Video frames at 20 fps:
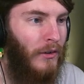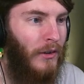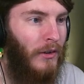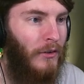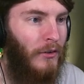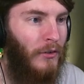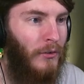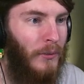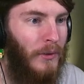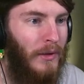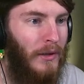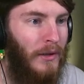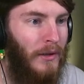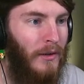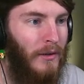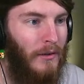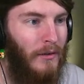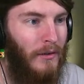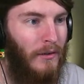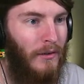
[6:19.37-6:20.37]
this
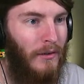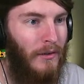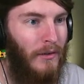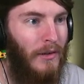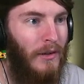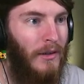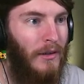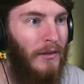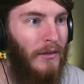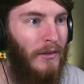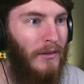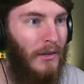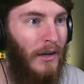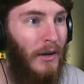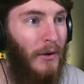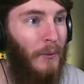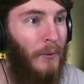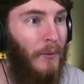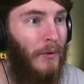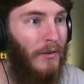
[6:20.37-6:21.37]
way. This,
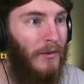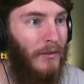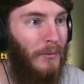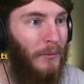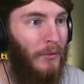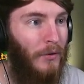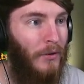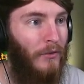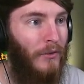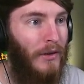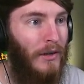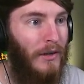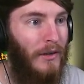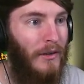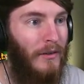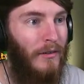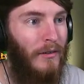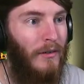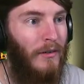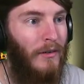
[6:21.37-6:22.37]
I want somewhere over
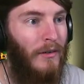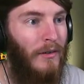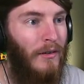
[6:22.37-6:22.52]
here.